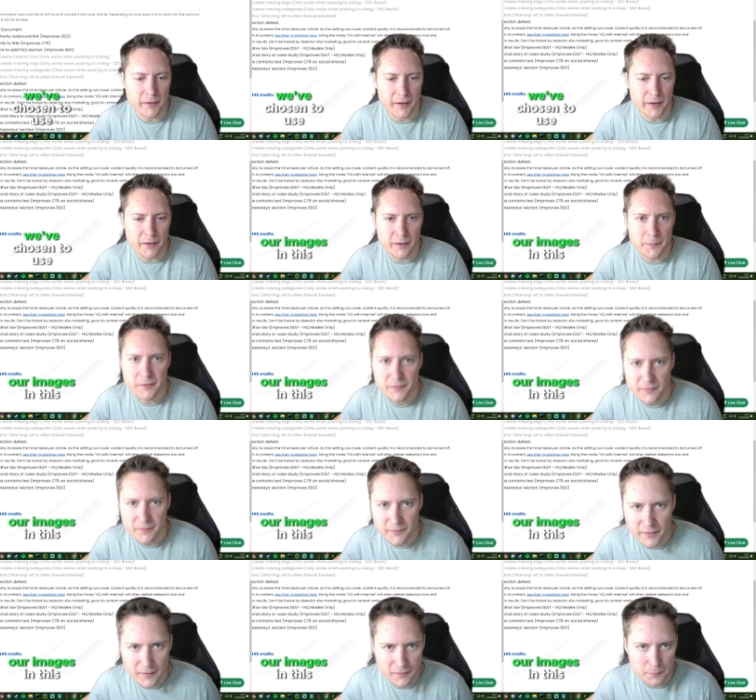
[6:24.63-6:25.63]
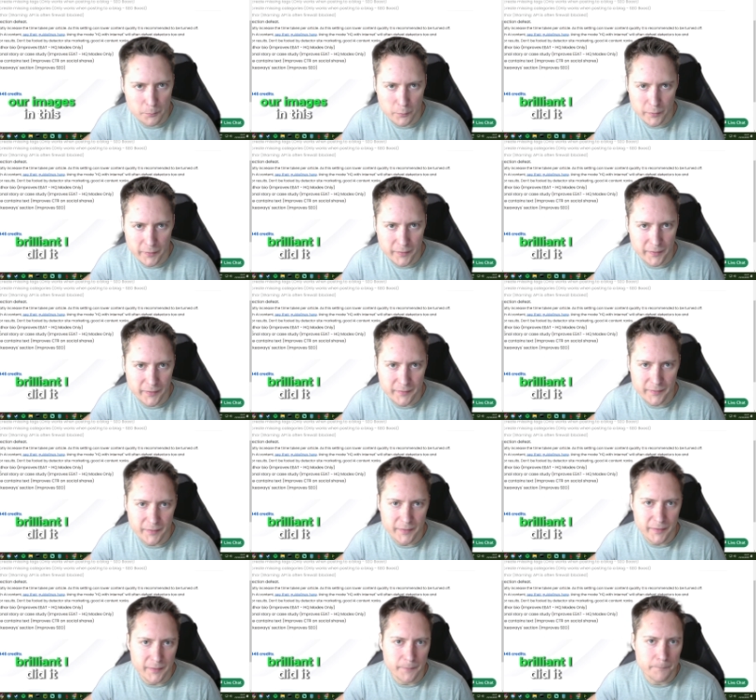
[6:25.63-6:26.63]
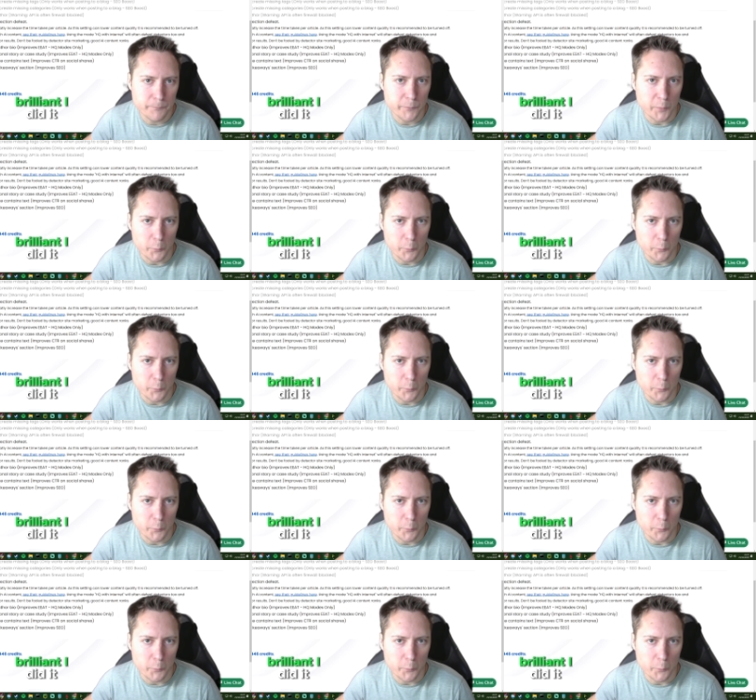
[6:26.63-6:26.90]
AI images in this. Brilliant, it did it.